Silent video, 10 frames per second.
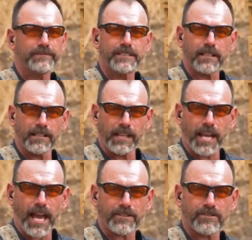tickling
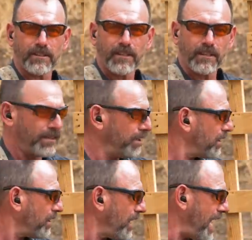the X.
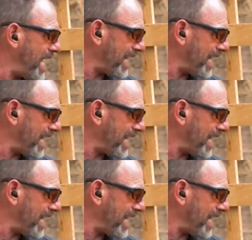Okay,